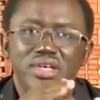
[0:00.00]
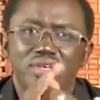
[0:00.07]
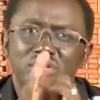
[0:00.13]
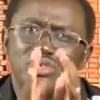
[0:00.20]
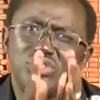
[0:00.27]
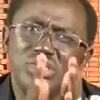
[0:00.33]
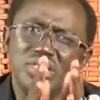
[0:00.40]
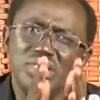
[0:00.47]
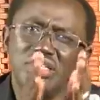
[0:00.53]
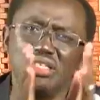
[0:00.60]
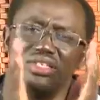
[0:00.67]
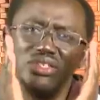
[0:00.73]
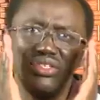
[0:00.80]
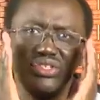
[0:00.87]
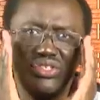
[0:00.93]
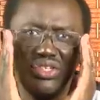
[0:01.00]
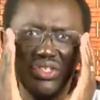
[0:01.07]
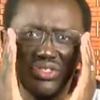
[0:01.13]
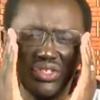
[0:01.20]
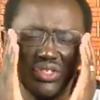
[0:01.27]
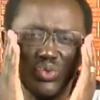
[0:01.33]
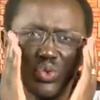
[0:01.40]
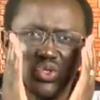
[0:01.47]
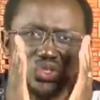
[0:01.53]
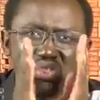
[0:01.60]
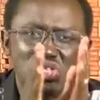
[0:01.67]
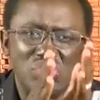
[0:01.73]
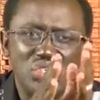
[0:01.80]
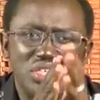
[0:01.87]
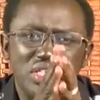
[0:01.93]
You see, Jesus was
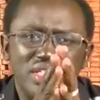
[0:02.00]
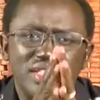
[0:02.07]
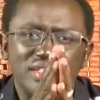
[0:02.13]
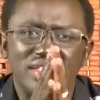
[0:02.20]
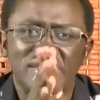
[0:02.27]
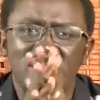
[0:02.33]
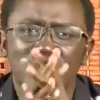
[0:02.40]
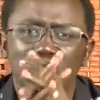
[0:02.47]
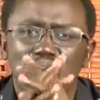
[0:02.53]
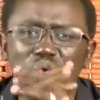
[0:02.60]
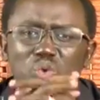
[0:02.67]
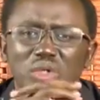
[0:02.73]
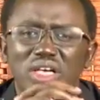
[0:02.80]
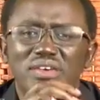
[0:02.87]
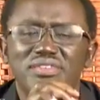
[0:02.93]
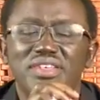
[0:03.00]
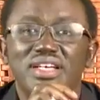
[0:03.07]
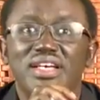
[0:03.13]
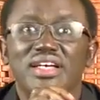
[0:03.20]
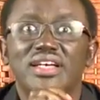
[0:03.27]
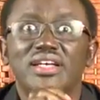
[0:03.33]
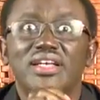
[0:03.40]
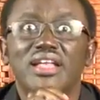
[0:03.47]
teaching us that those who love their